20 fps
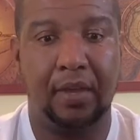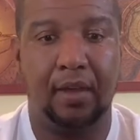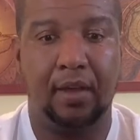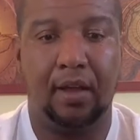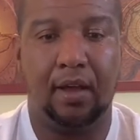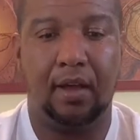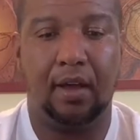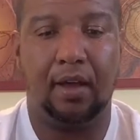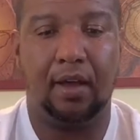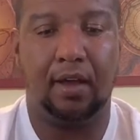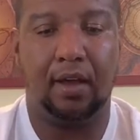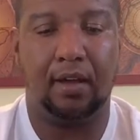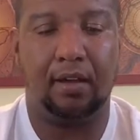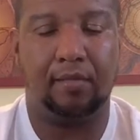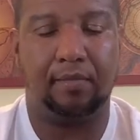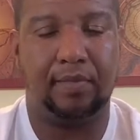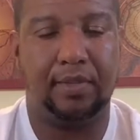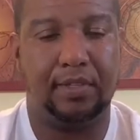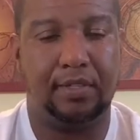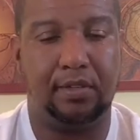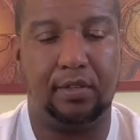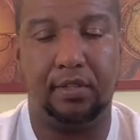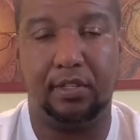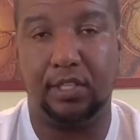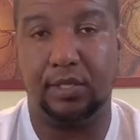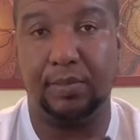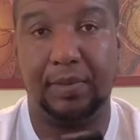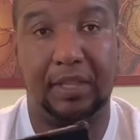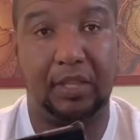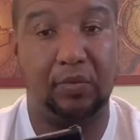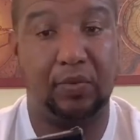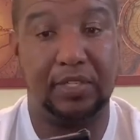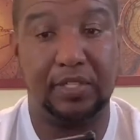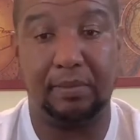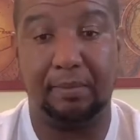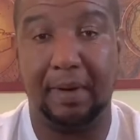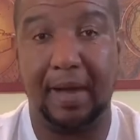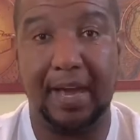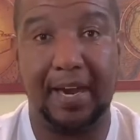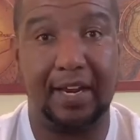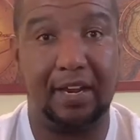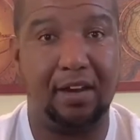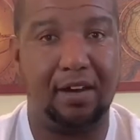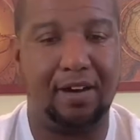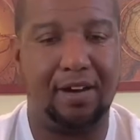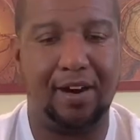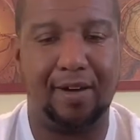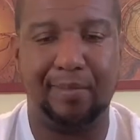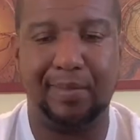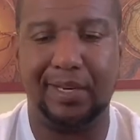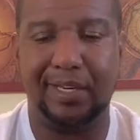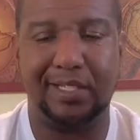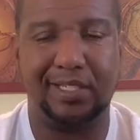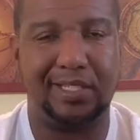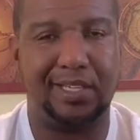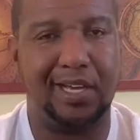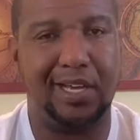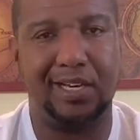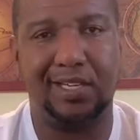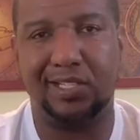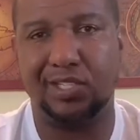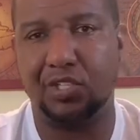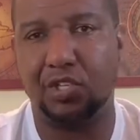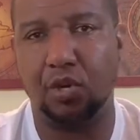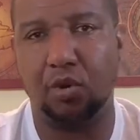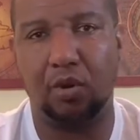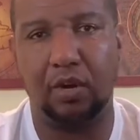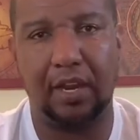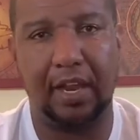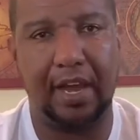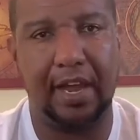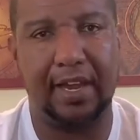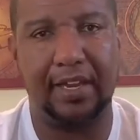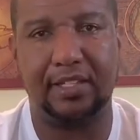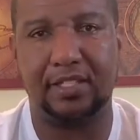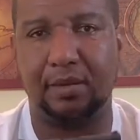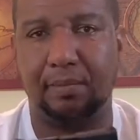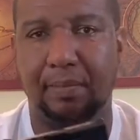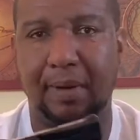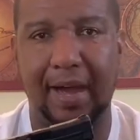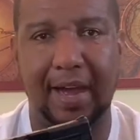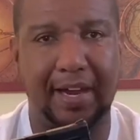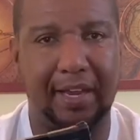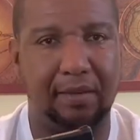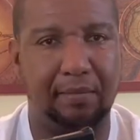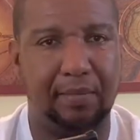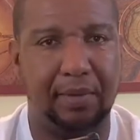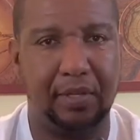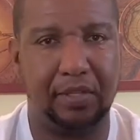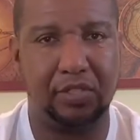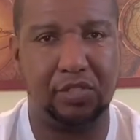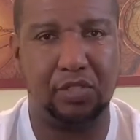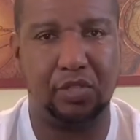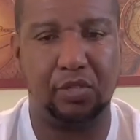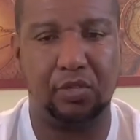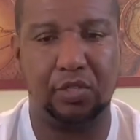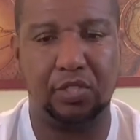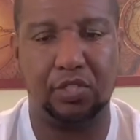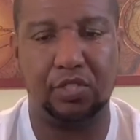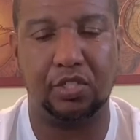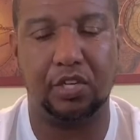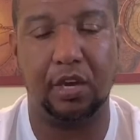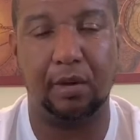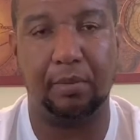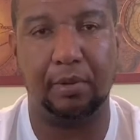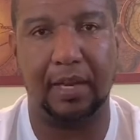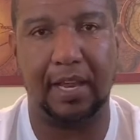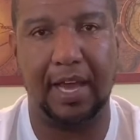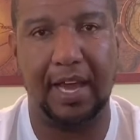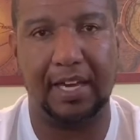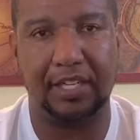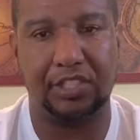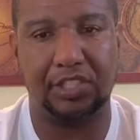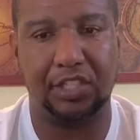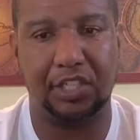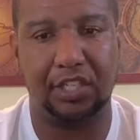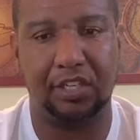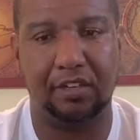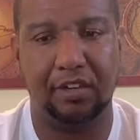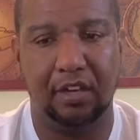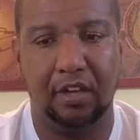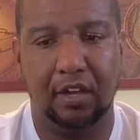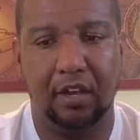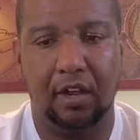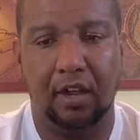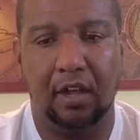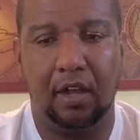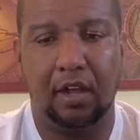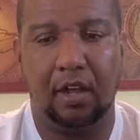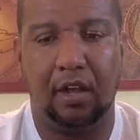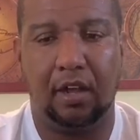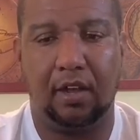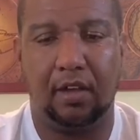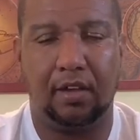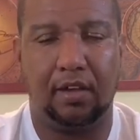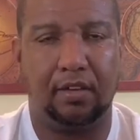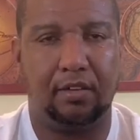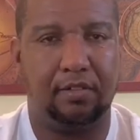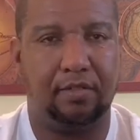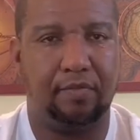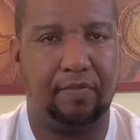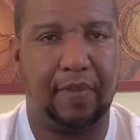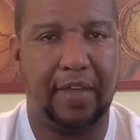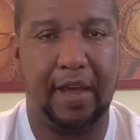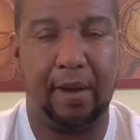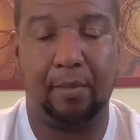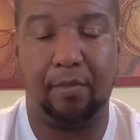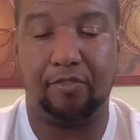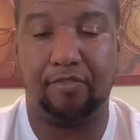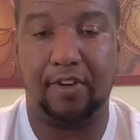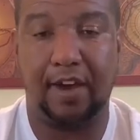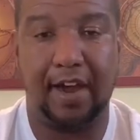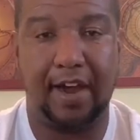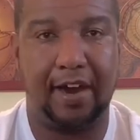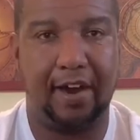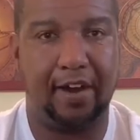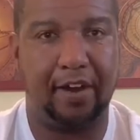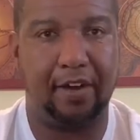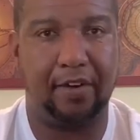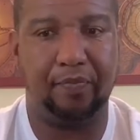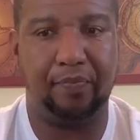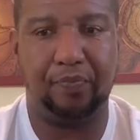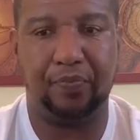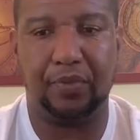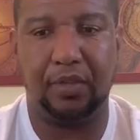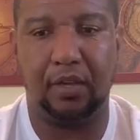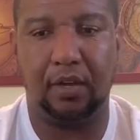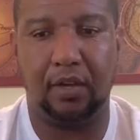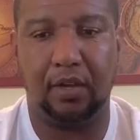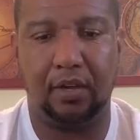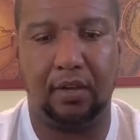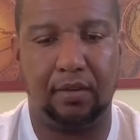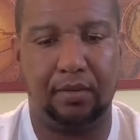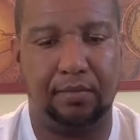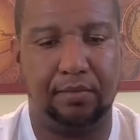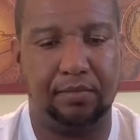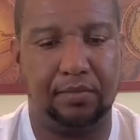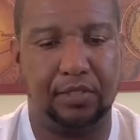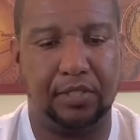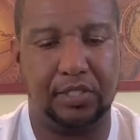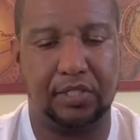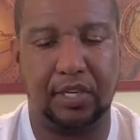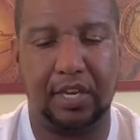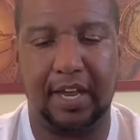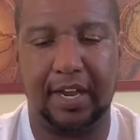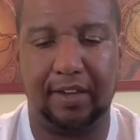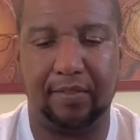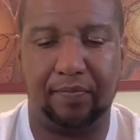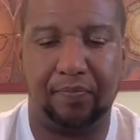The Smith & Wesson Bodyguard, I mean, this gun is so light. It's a pocket pistol. It's double action, hammer fired, just like,